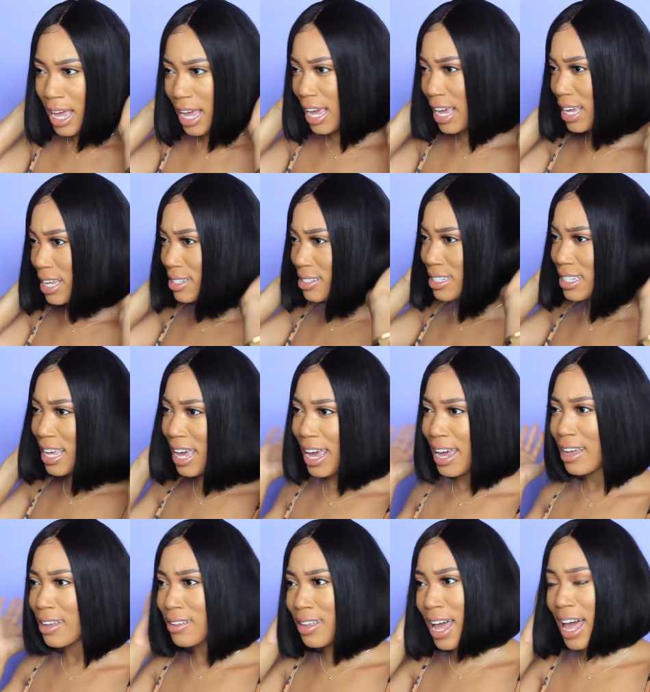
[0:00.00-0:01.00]
And
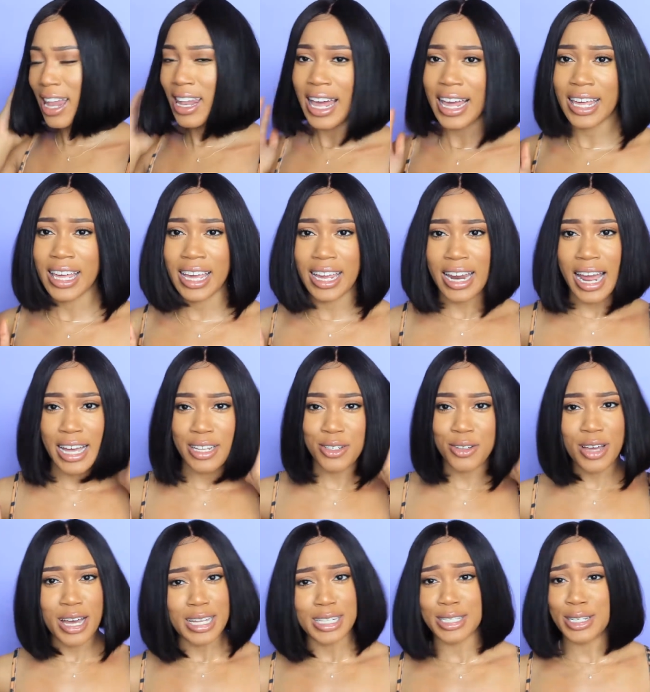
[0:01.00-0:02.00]
yeah, I like it. As
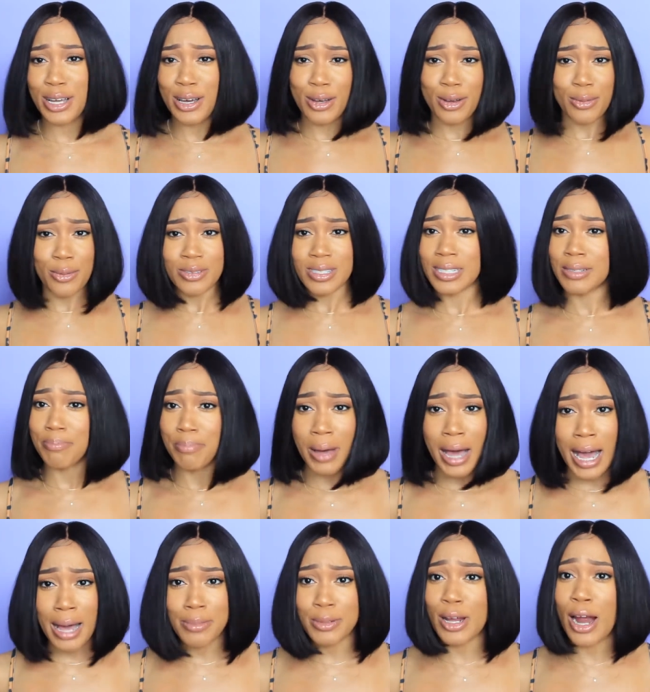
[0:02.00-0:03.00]
you guys know,
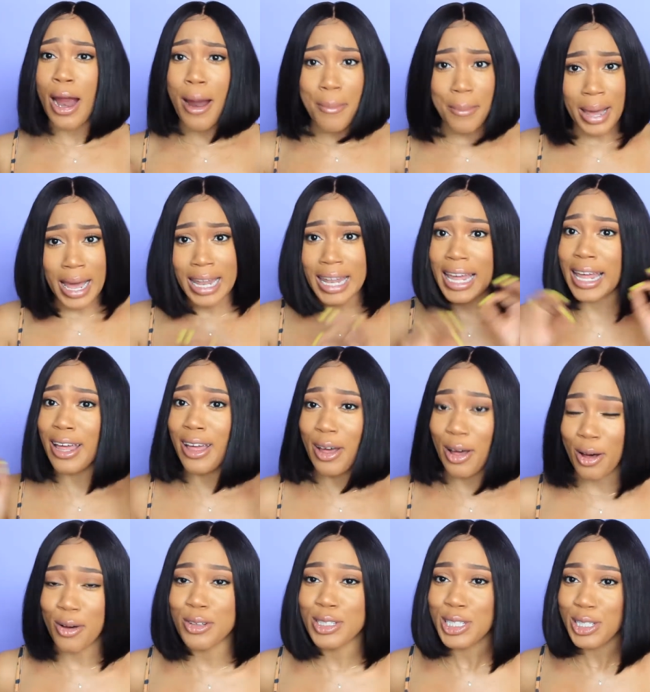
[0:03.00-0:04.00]
bobs are my like
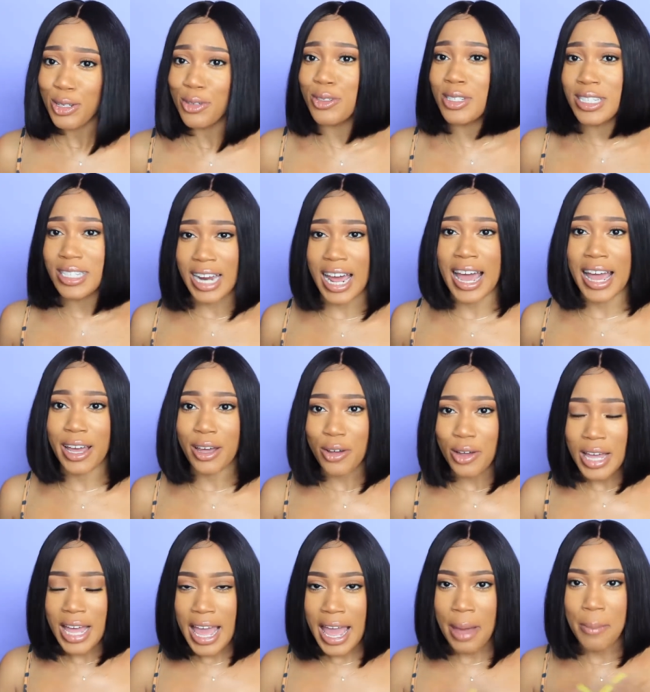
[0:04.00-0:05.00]
go-to
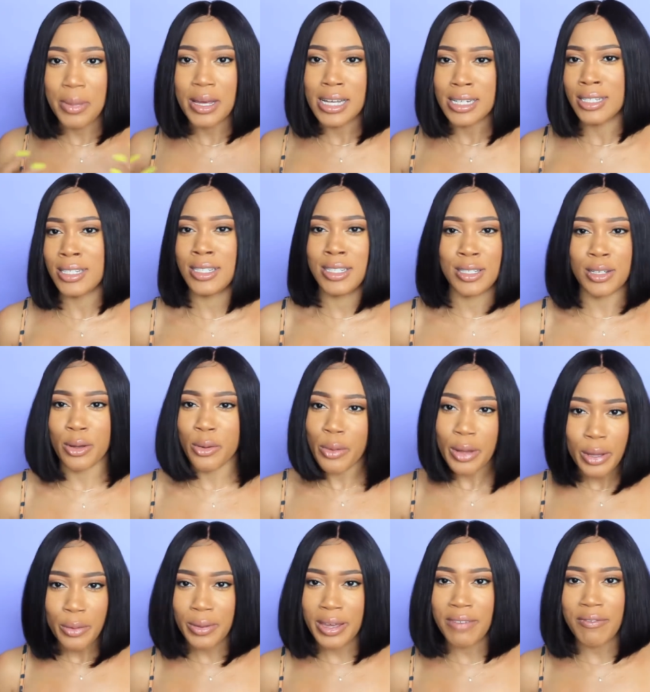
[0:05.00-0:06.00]
style. And because this is a
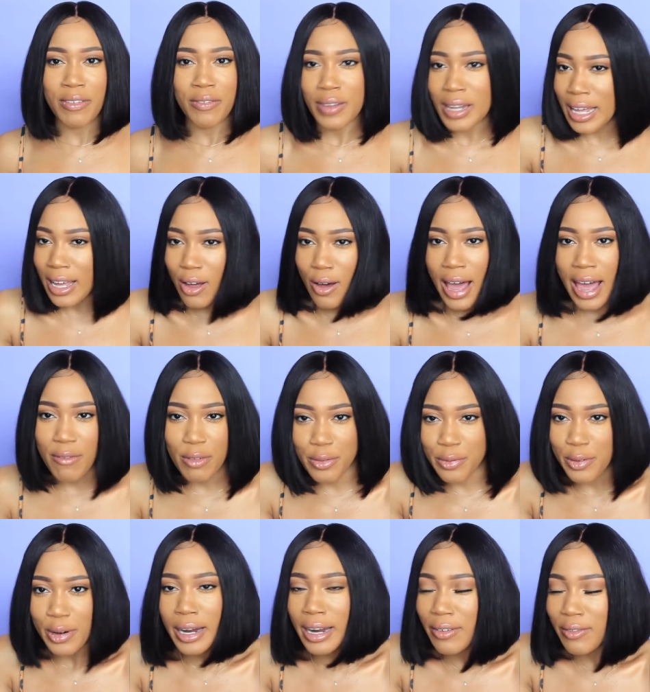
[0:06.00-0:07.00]
quick weave, I feel like I'll have it
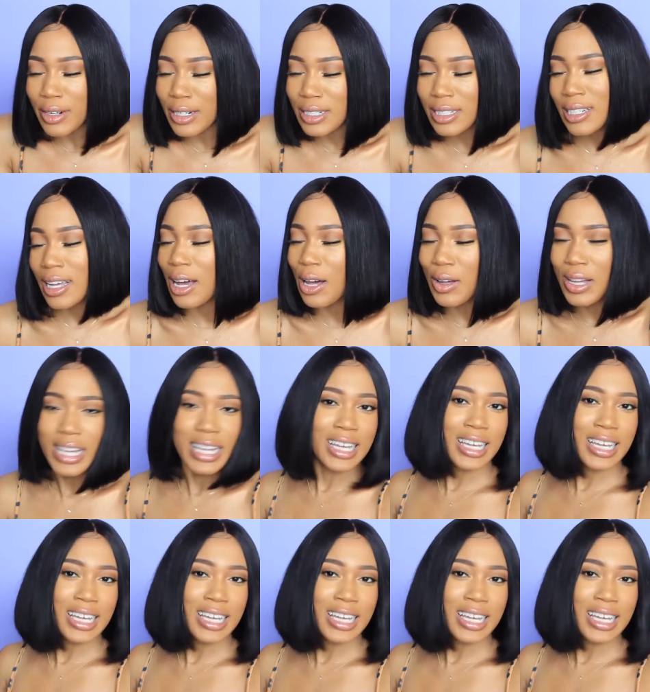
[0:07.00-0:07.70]
forever. So